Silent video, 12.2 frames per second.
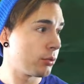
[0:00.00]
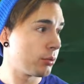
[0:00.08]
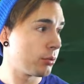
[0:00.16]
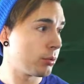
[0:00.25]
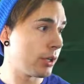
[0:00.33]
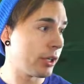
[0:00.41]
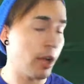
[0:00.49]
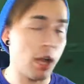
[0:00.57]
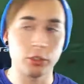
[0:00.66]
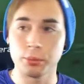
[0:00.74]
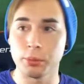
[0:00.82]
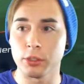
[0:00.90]

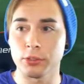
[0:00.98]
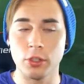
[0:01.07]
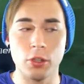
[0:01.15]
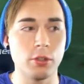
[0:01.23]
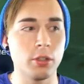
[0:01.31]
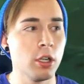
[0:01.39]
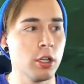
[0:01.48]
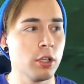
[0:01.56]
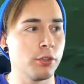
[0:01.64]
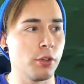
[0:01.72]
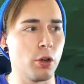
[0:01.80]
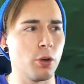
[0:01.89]
Inaugural Assault.
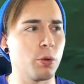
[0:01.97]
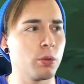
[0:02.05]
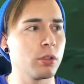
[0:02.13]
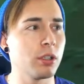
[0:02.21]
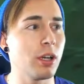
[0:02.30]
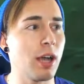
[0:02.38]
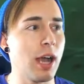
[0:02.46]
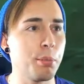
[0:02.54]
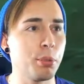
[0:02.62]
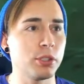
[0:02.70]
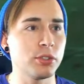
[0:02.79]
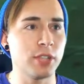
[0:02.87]
So I
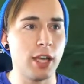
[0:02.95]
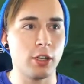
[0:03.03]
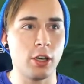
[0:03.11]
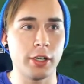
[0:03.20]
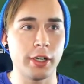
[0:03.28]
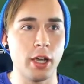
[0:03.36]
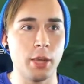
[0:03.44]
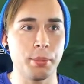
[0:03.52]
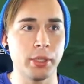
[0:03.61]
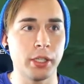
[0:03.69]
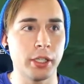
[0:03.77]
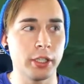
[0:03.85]
put a stack on it up
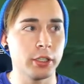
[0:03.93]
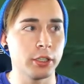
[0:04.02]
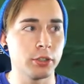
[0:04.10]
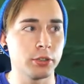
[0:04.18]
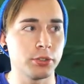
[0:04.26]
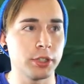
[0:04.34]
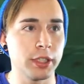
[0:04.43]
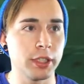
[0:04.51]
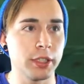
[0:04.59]
here. You'll see it.